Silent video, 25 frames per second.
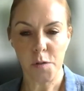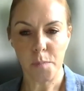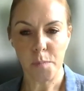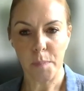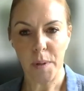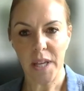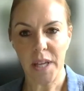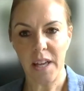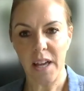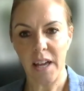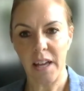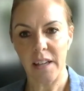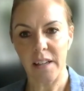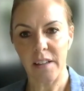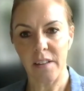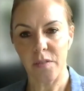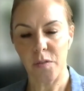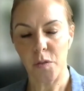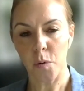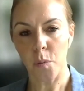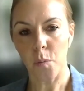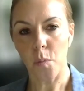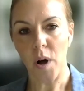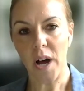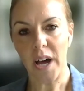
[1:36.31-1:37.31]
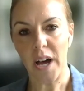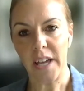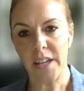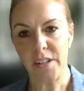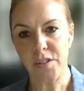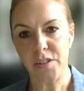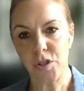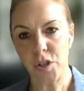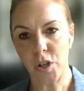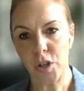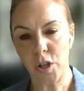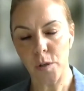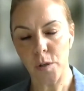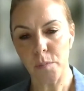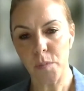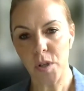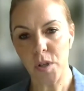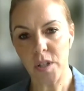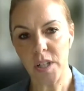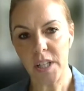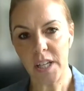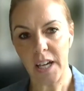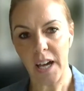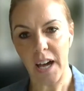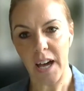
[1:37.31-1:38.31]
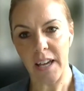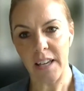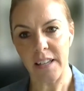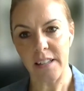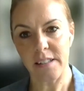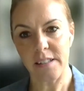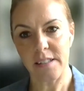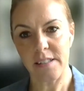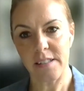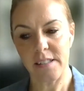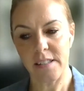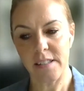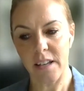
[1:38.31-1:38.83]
as being the way to communicate